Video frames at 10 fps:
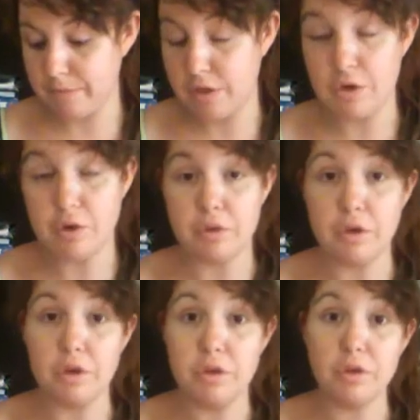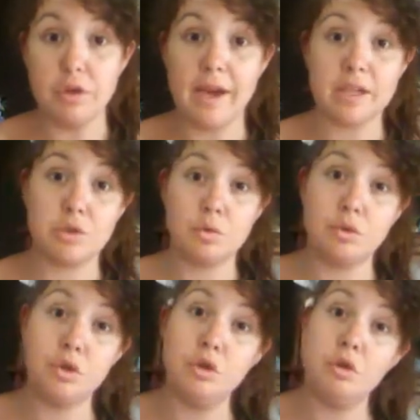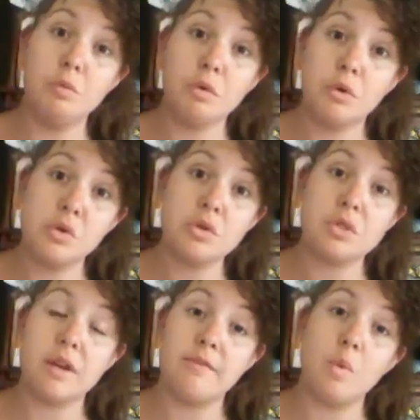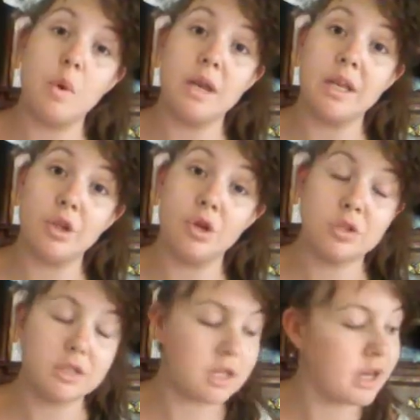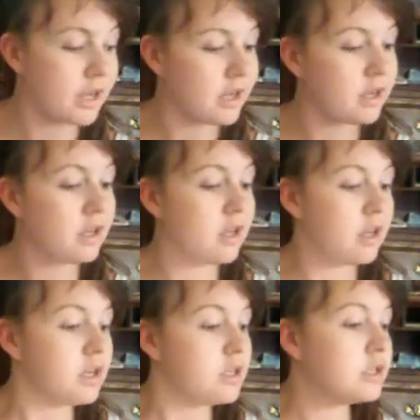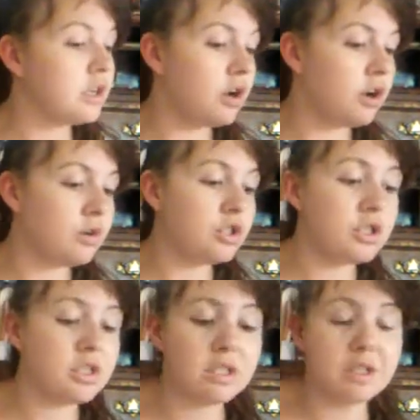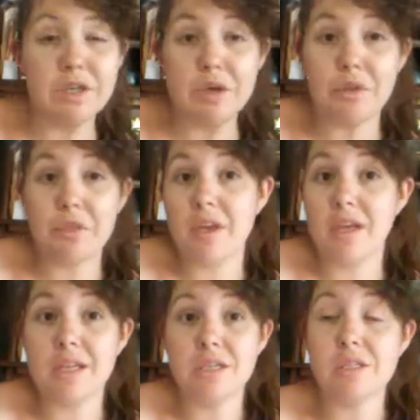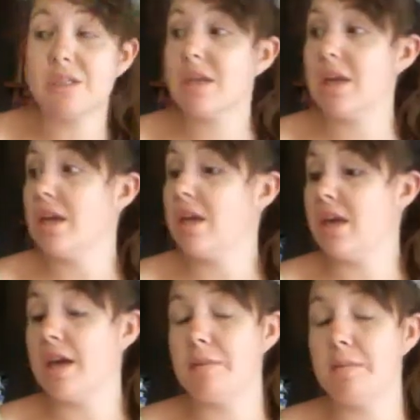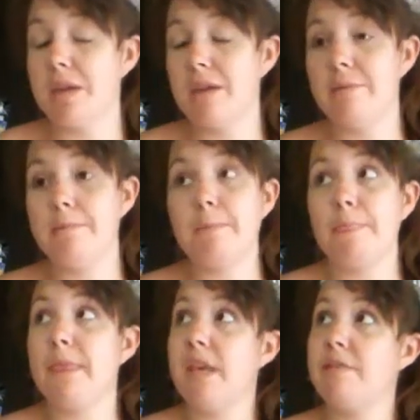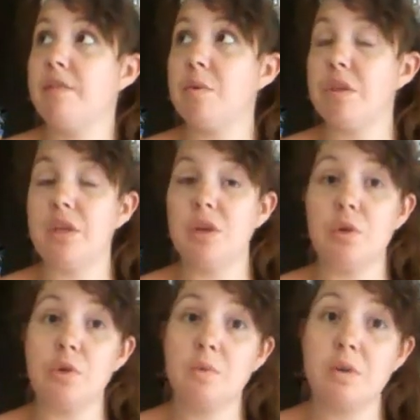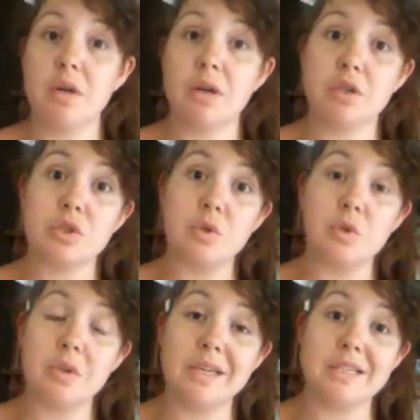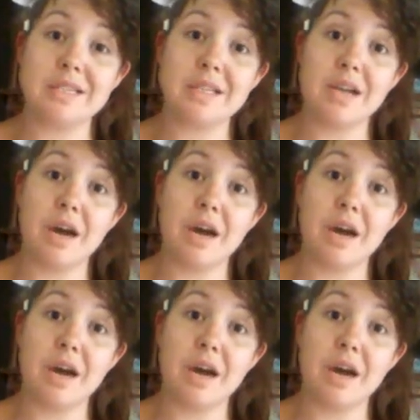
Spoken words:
The actual numerals of what it looks like. So just little things. I mean, even with the older one, our schooling is